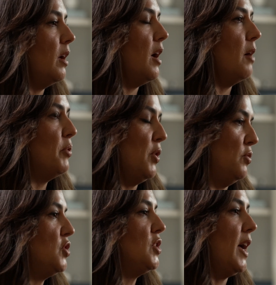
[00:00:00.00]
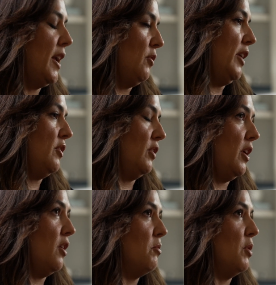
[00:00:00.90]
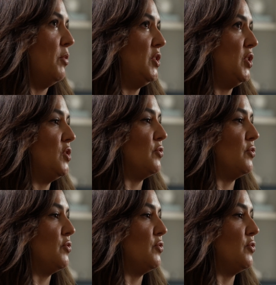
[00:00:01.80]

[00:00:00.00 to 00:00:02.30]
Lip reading: approach to high-grade glioma, which is